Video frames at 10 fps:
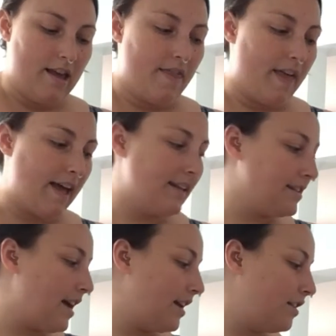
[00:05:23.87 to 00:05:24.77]
that is
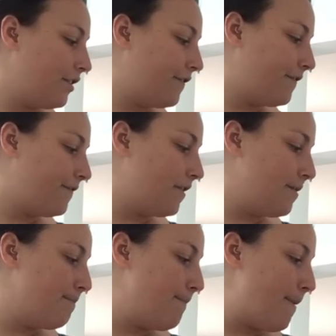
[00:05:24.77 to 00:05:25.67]
kind of
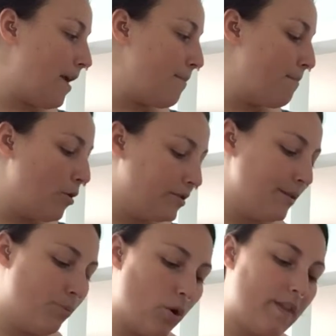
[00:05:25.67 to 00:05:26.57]
the most
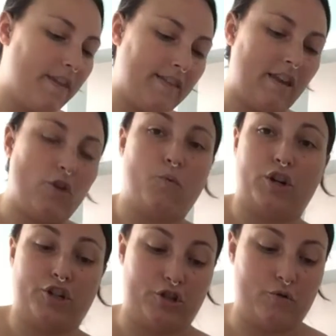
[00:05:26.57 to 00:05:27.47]
important thing that you want
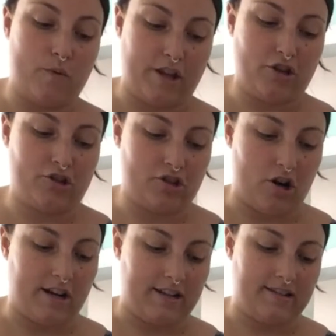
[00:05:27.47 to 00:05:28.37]
to do when you're
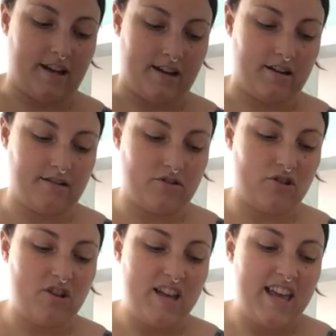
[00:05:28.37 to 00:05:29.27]
starting a side hustle